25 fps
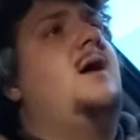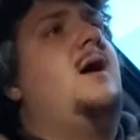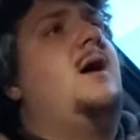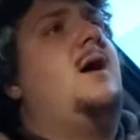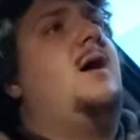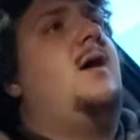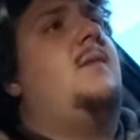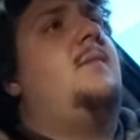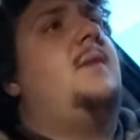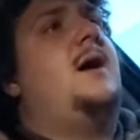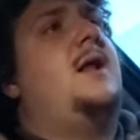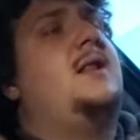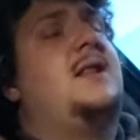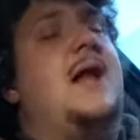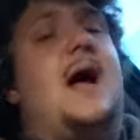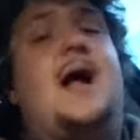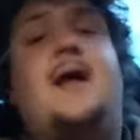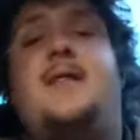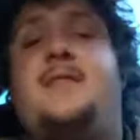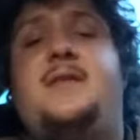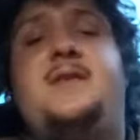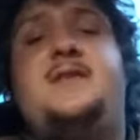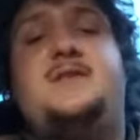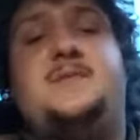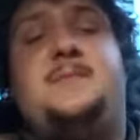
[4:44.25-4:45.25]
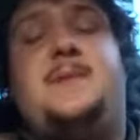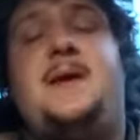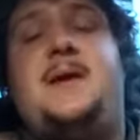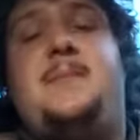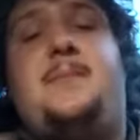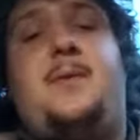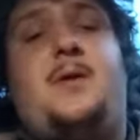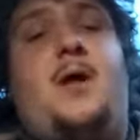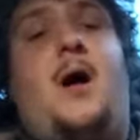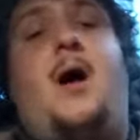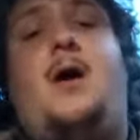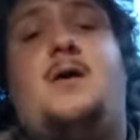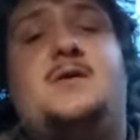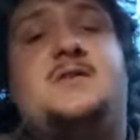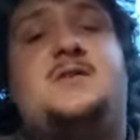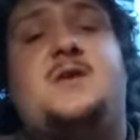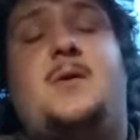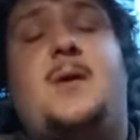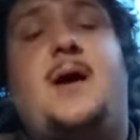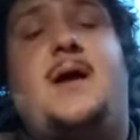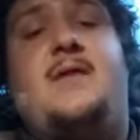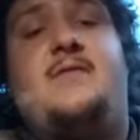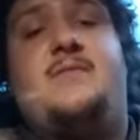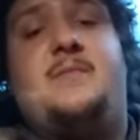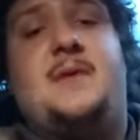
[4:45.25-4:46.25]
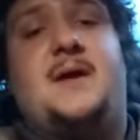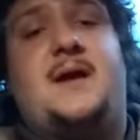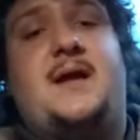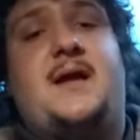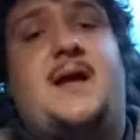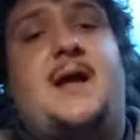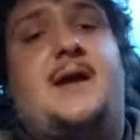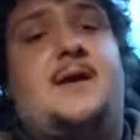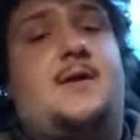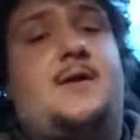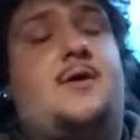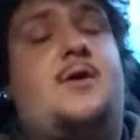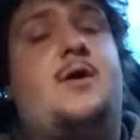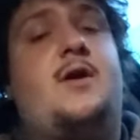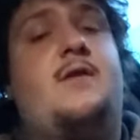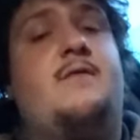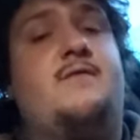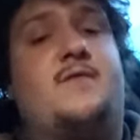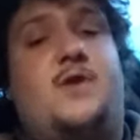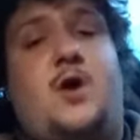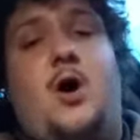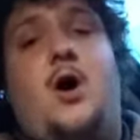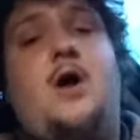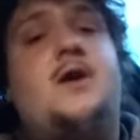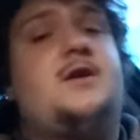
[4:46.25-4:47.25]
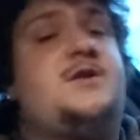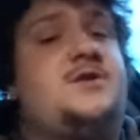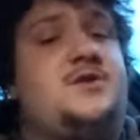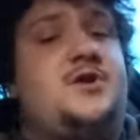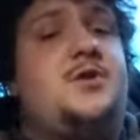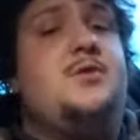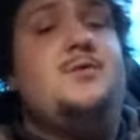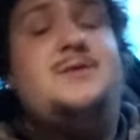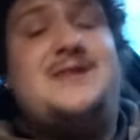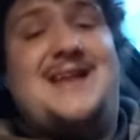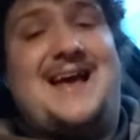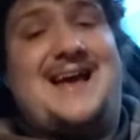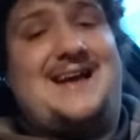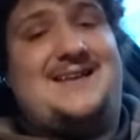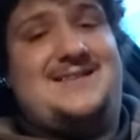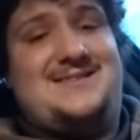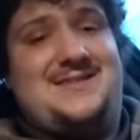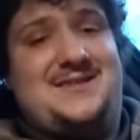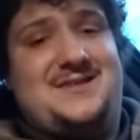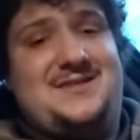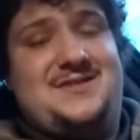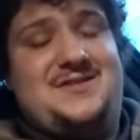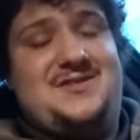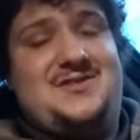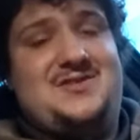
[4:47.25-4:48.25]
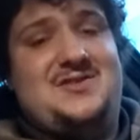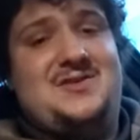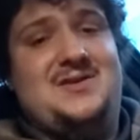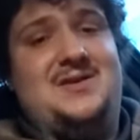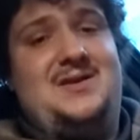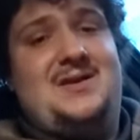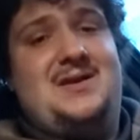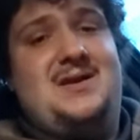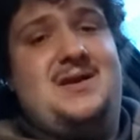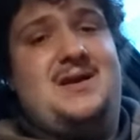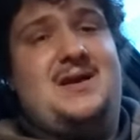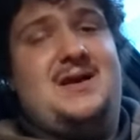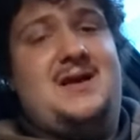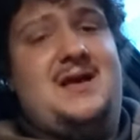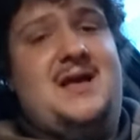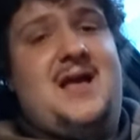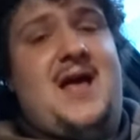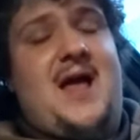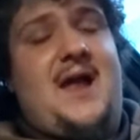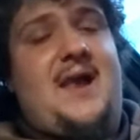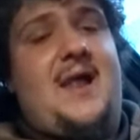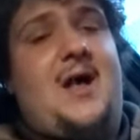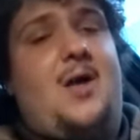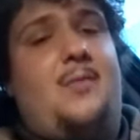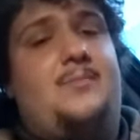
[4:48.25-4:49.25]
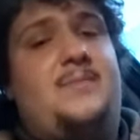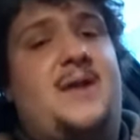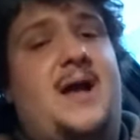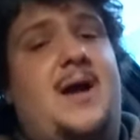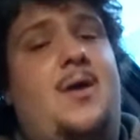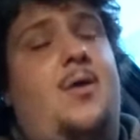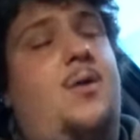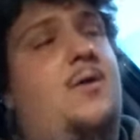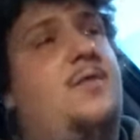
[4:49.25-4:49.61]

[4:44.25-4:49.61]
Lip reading: a lot of these people also have money and could have gone to Texas and helped out.